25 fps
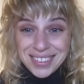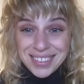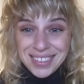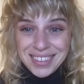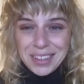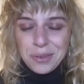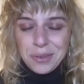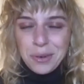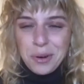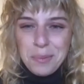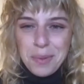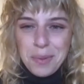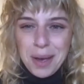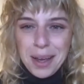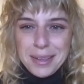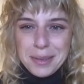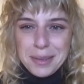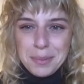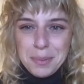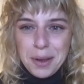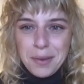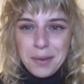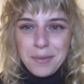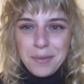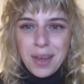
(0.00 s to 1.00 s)
that reminds
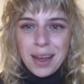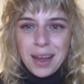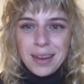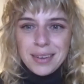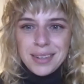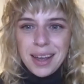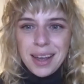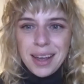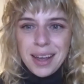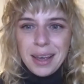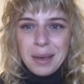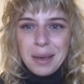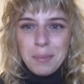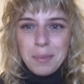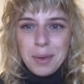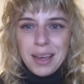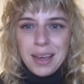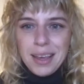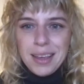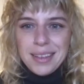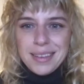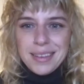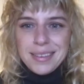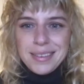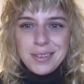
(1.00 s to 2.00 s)
me of that time
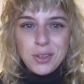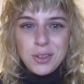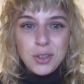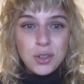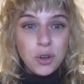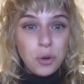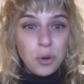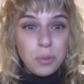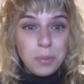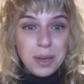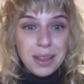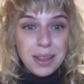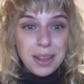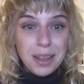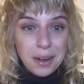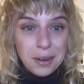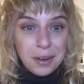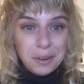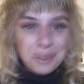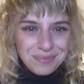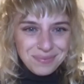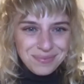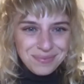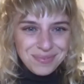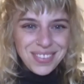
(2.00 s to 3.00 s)
is Show Me
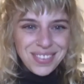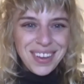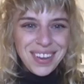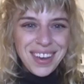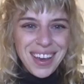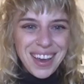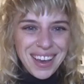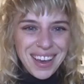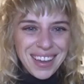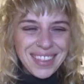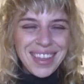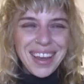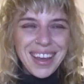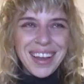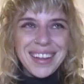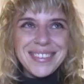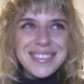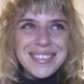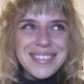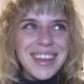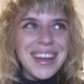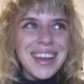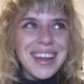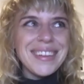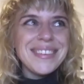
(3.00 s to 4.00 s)
Love. Yeah,
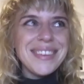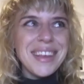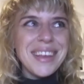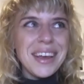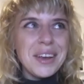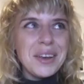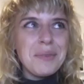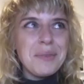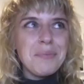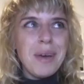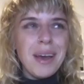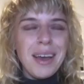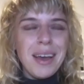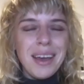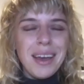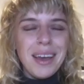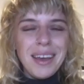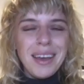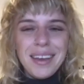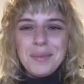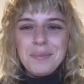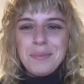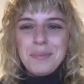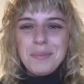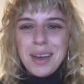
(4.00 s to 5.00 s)
that's like
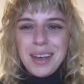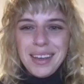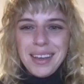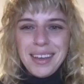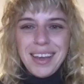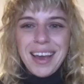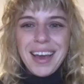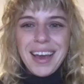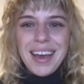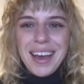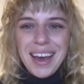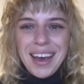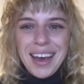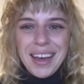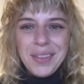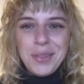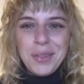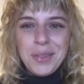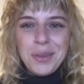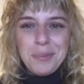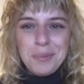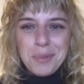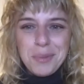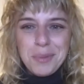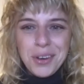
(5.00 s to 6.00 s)
my gay
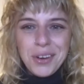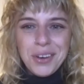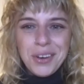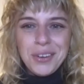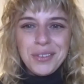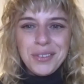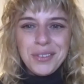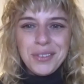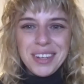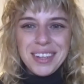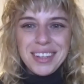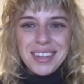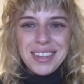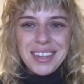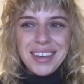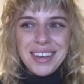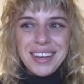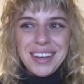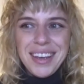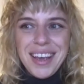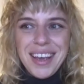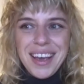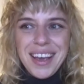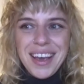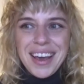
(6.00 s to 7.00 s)
anthem now,
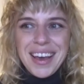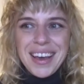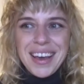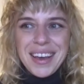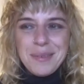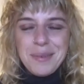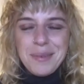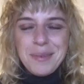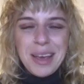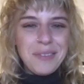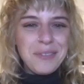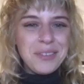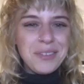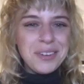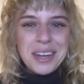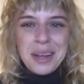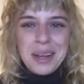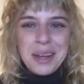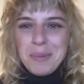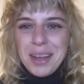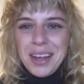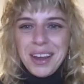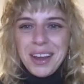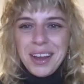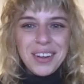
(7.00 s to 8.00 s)
really. Every
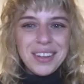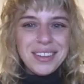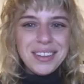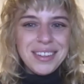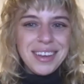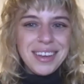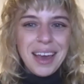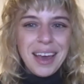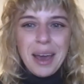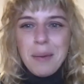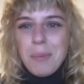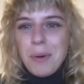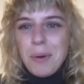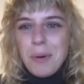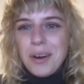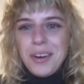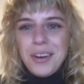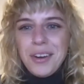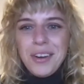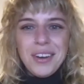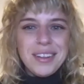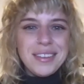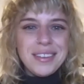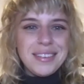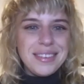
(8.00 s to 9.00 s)
time I hear it in the gay bar now,
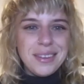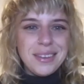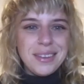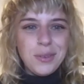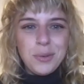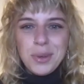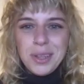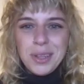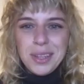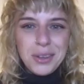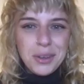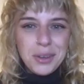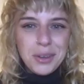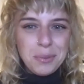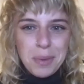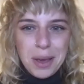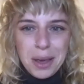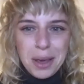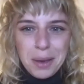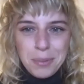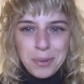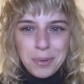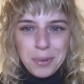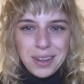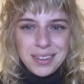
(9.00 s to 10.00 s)
it's still really good
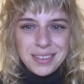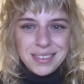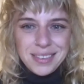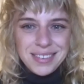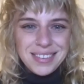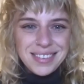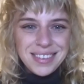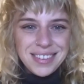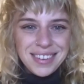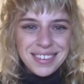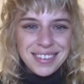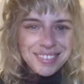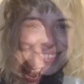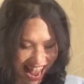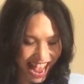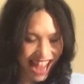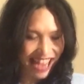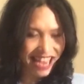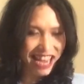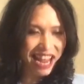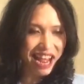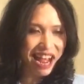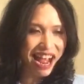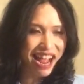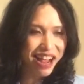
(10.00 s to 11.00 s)
memories. So.
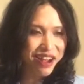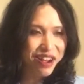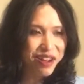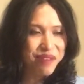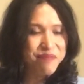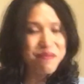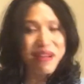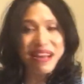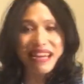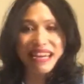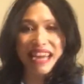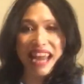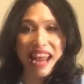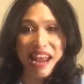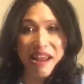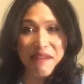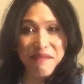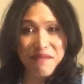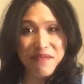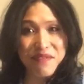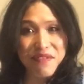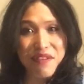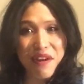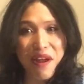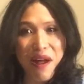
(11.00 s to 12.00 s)
And I got my name
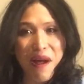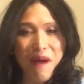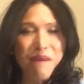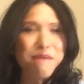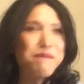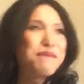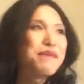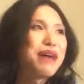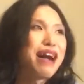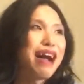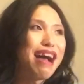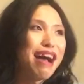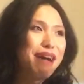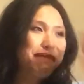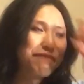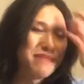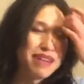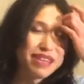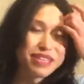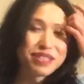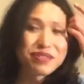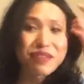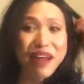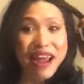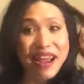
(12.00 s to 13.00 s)
from
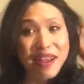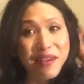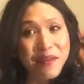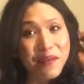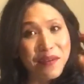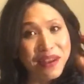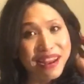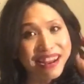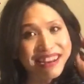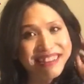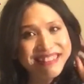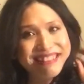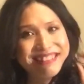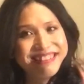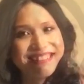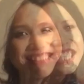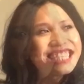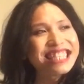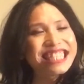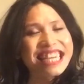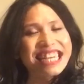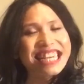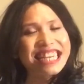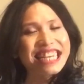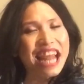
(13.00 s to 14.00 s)
a drag queen.
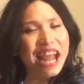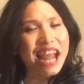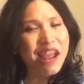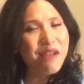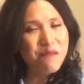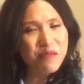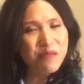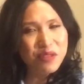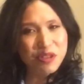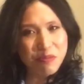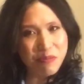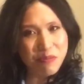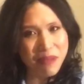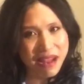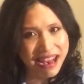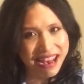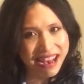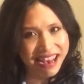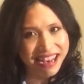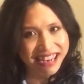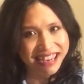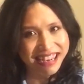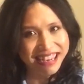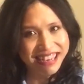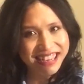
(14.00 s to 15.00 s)
She named
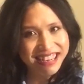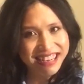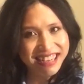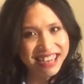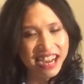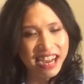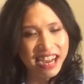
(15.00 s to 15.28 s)
me